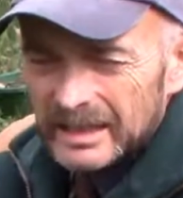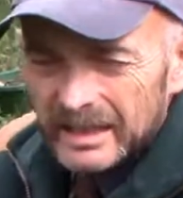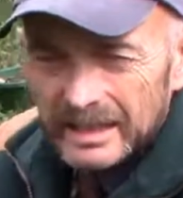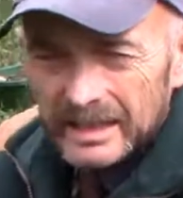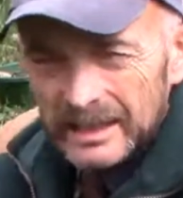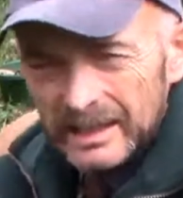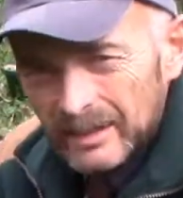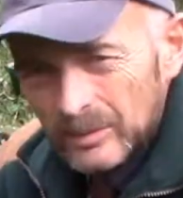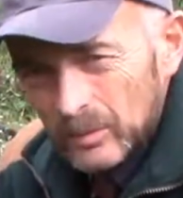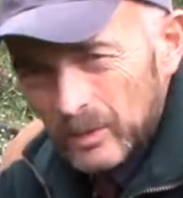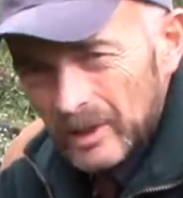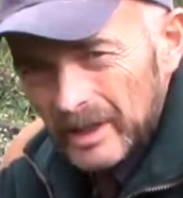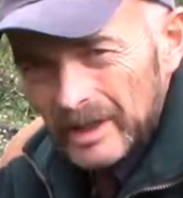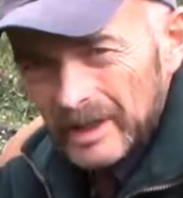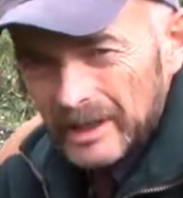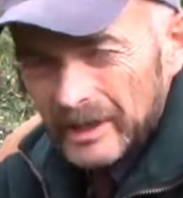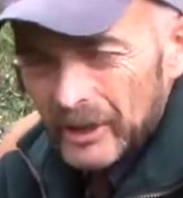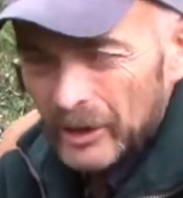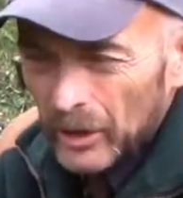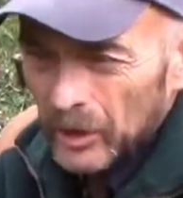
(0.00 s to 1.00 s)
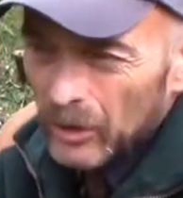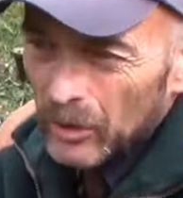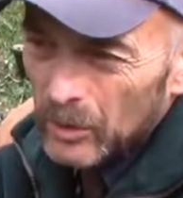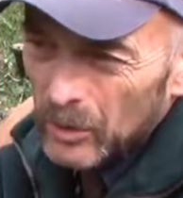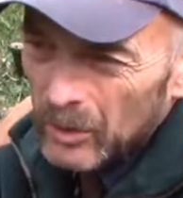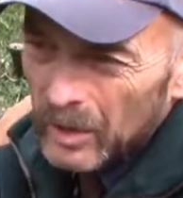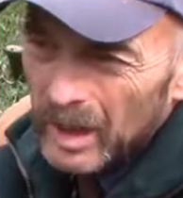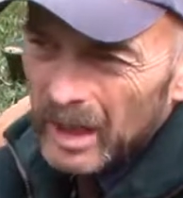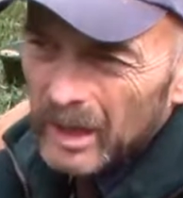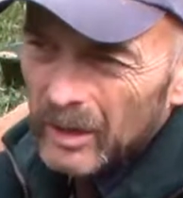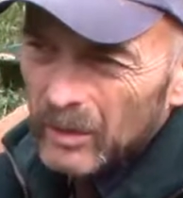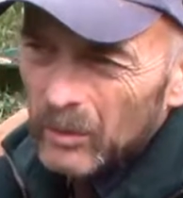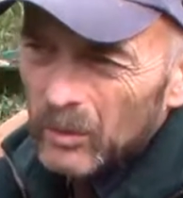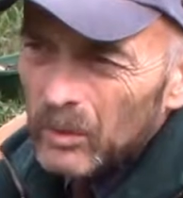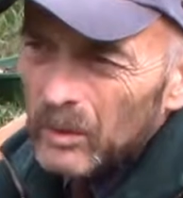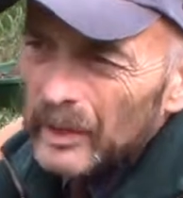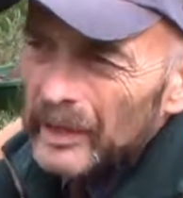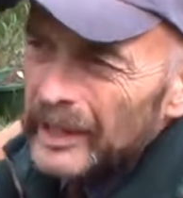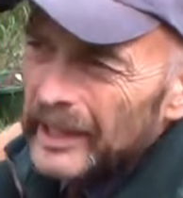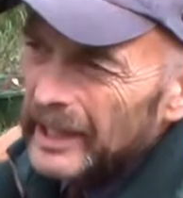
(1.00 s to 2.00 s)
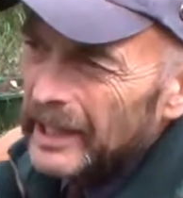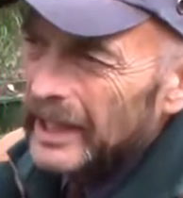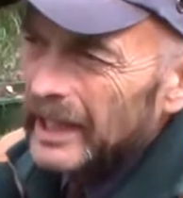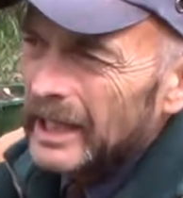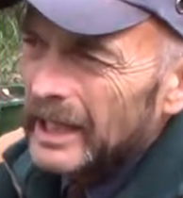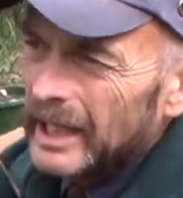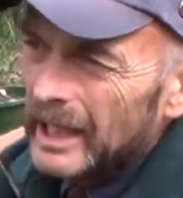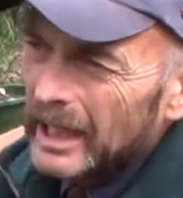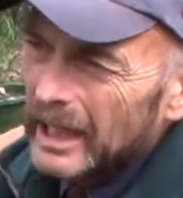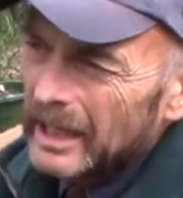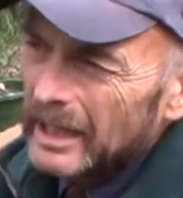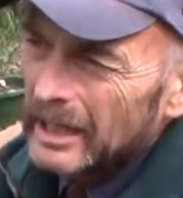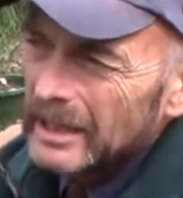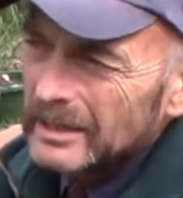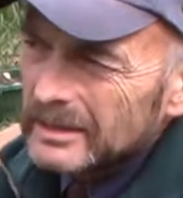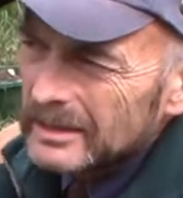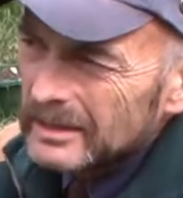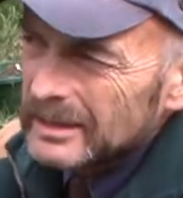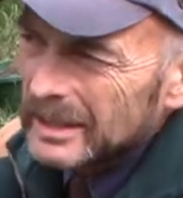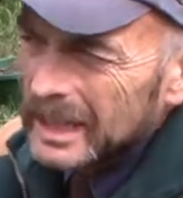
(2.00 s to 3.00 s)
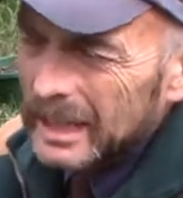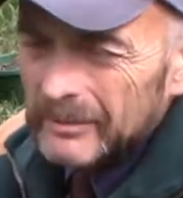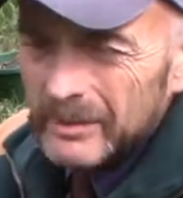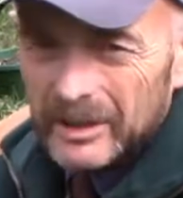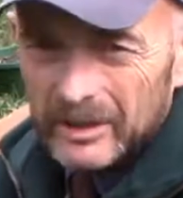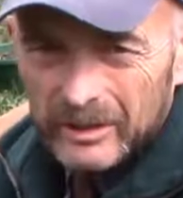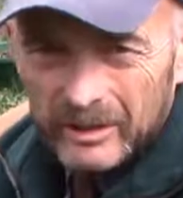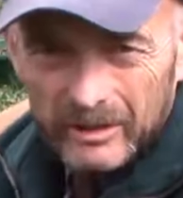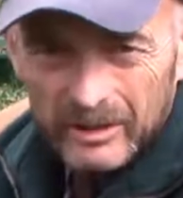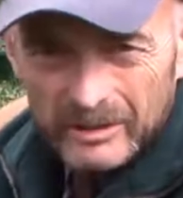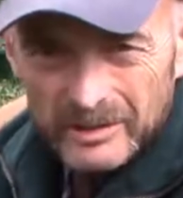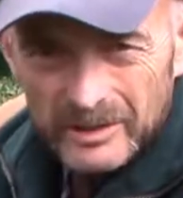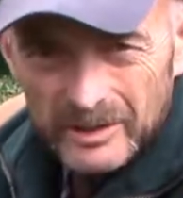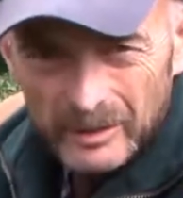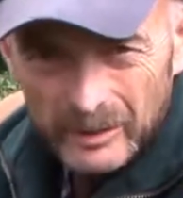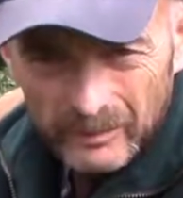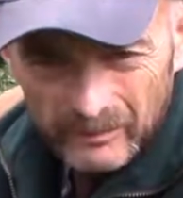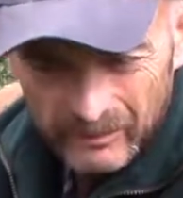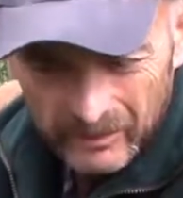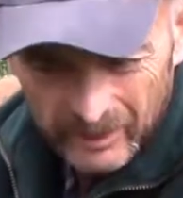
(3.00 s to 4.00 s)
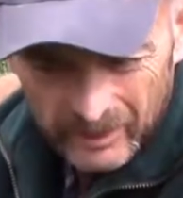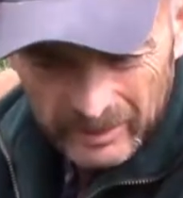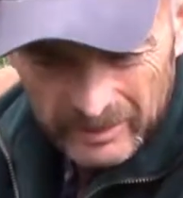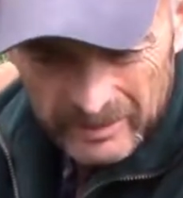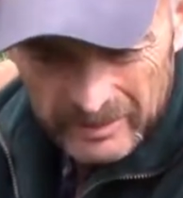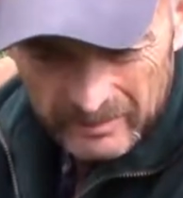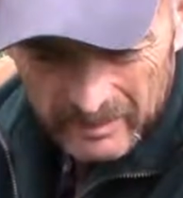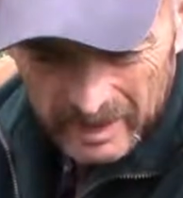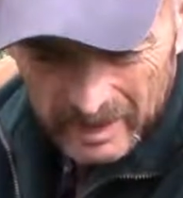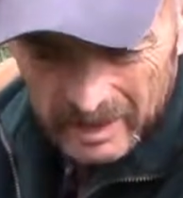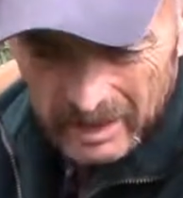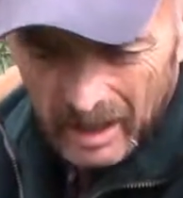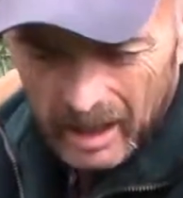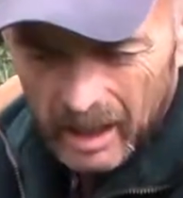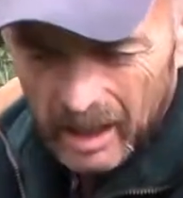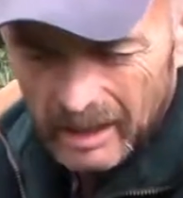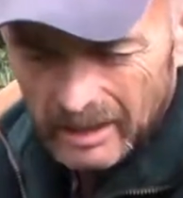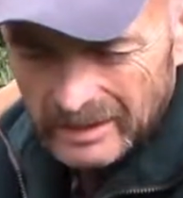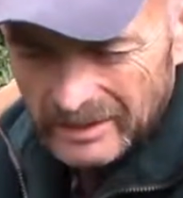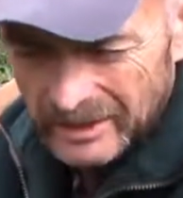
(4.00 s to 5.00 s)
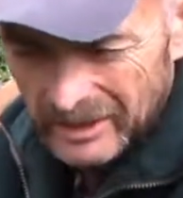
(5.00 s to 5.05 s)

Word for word: A little while ago, we uh, came across an advertisement on